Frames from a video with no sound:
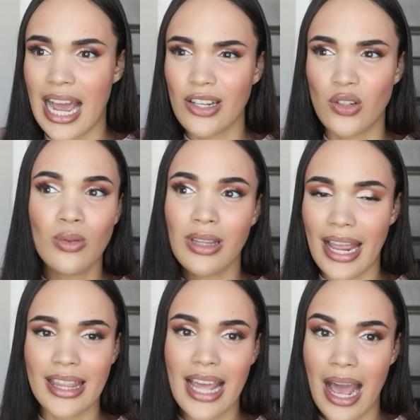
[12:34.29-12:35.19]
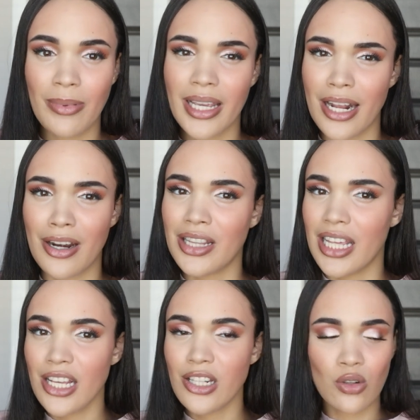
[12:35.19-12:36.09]
I do like the applicator. I
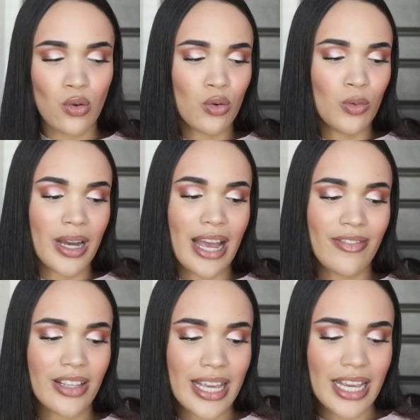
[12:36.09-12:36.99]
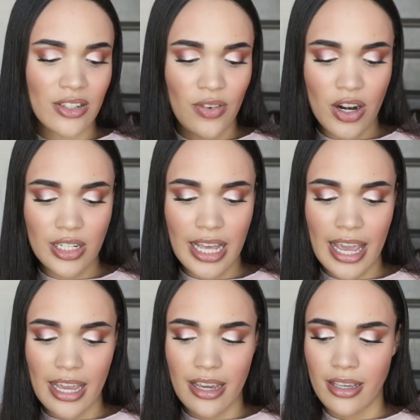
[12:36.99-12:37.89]
think it's cool, but I feel like as far as
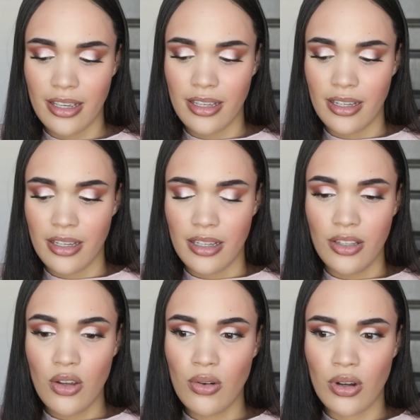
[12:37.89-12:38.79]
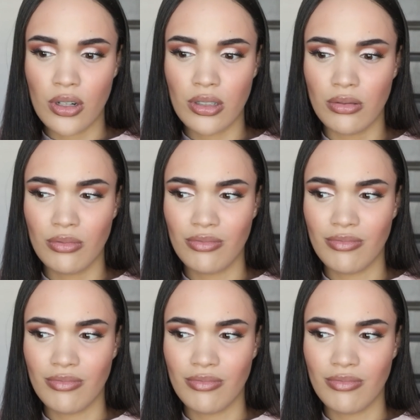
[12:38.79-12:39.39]
like, you know,